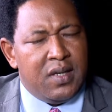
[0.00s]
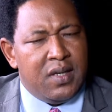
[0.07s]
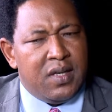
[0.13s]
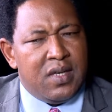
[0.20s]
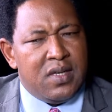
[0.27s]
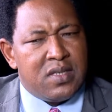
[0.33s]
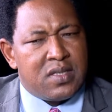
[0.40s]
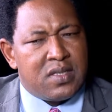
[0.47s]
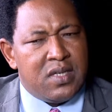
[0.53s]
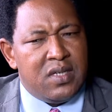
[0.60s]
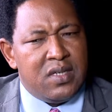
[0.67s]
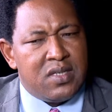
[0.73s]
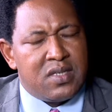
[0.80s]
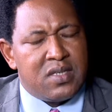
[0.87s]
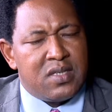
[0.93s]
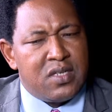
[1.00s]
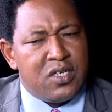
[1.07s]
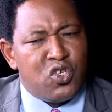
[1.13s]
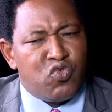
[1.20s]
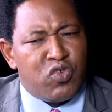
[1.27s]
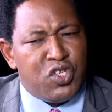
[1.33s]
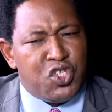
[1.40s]
is this
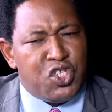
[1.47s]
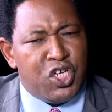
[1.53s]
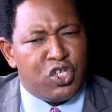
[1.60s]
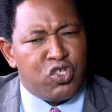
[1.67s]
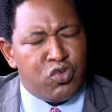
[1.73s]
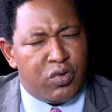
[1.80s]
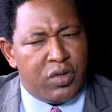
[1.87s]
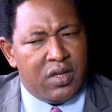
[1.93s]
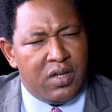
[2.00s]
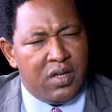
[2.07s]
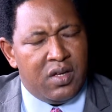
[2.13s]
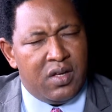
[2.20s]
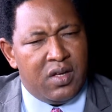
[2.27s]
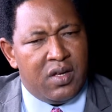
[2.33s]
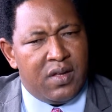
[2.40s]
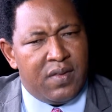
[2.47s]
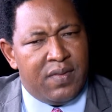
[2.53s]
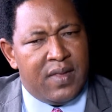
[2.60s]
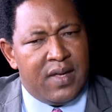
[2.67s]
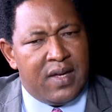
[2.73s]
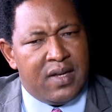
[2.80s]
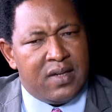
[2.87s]
trajectory
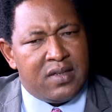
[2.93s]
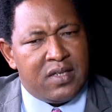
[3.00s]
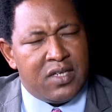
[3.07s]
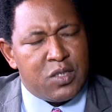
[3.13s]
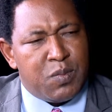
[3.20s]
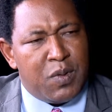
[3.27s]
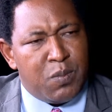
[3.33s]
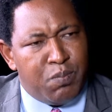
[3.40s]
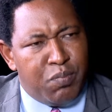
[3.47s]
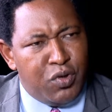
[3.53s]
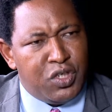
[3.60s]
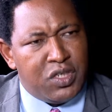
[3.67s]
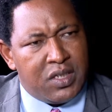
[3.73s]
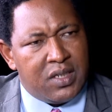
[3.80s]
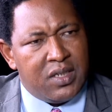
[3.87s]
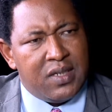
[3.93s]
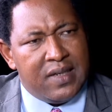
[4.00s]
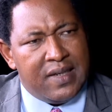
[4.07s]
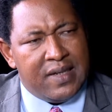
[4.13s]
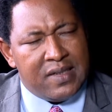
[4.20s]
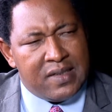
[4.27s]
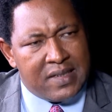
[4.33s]
that he's been pushing
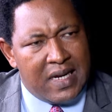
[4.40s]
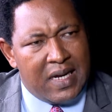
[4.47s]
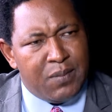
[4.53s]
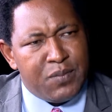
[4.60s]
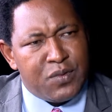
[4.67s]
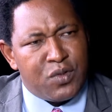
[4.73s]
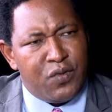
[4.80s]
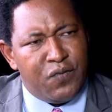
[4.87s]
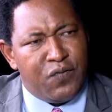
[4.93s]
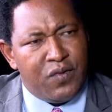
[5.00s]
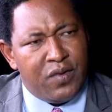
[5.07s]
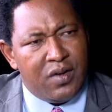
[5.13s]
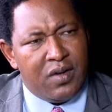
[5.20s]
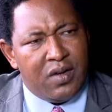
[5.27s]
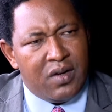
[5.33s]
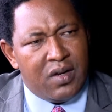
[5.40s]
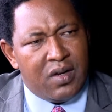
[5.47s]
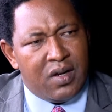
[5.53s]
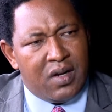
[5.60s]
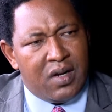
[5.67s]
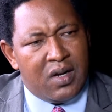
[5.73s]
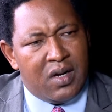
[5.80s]
in terms of,
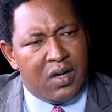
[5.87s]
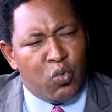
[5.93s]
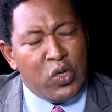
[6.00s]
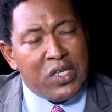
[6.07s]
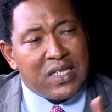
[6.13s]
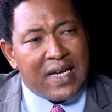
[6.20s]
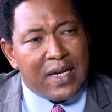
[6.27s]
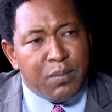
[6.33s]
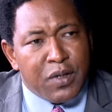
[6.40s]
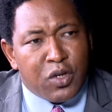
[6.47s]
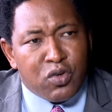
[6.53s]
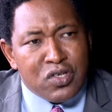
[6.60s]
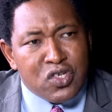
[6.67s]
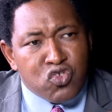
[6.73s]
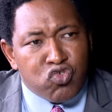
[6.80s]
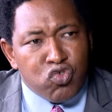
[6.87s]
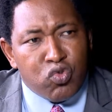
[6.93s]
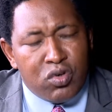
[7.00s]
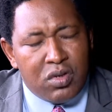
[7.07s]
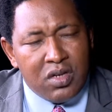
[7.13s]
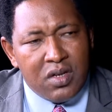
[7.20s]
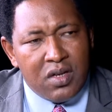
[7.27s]
which can be
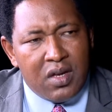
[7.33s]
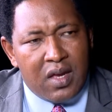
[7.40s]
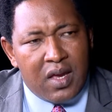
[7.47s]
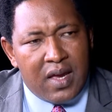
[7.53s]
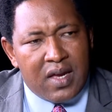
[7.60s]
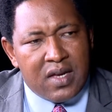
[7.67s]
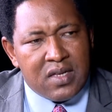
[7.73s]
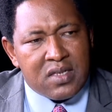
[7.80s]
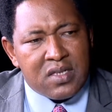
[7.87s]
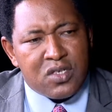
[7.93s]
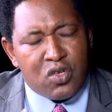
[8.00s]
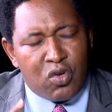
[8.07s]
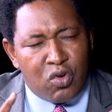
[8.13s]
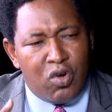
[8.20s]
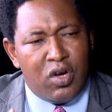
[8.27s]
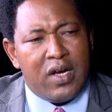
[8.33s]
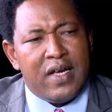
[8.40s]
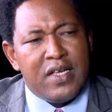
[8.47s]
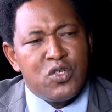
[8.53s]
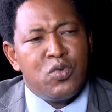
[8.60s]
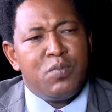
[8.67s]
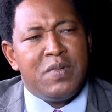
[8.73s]
construed as so long
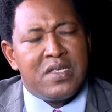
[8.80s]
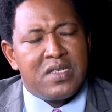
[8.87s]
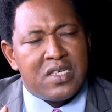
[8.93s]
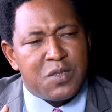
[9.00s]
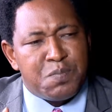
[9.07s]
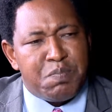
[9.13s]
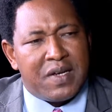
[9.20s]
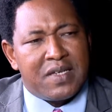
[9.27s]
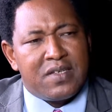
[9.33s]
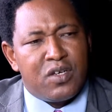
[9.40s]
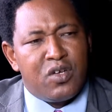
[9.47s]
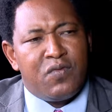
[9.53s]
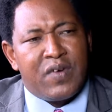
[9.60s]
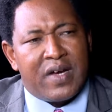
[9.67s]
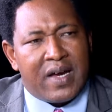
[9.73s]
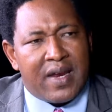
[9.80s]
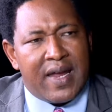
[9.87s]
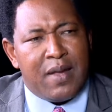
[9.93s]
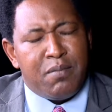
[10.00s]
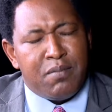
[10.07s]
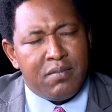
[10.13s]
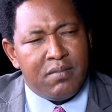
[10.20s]
as you've been suspected of a
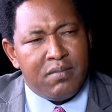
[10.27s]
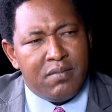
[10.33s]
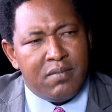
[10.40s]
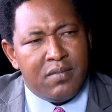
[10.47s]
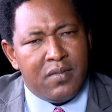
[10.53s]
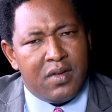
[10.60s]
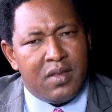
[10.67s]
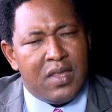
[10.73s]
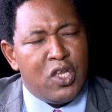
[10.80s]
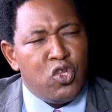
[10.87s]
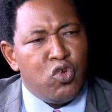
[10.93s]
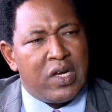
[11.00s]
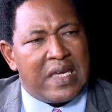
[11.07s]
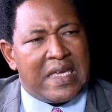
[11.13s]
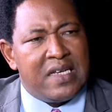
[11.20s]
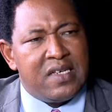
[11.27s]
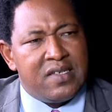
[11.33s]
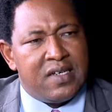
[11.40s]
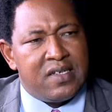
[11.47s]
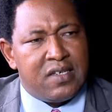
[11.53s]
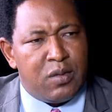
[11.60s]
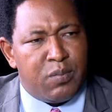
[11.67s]
crime, then you're guilty
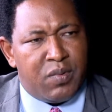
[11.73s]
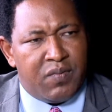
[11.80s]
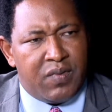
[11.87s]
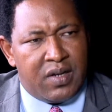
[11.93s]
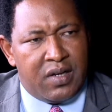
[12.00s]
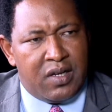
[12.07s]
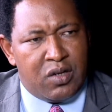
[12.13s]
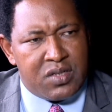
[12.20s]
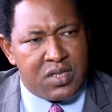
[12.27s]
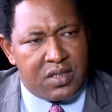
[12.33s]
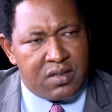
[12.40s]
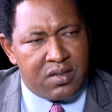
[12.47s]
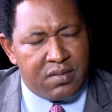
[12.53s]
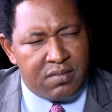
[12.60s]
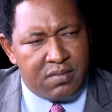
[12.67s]
until proven innocent.